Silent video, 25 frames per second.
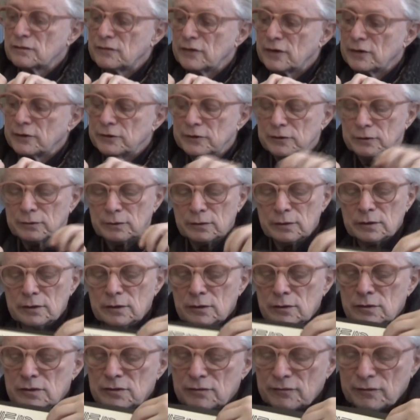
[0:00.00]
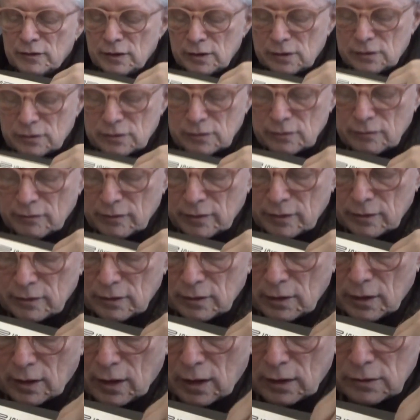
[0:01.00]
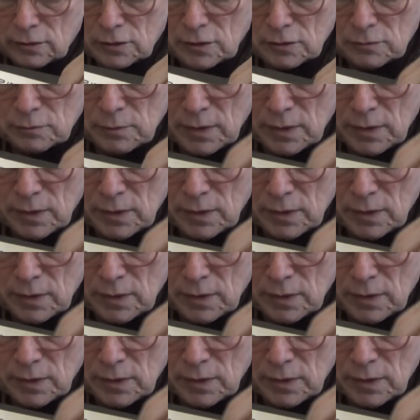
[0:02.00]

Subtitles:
very, it's very, I just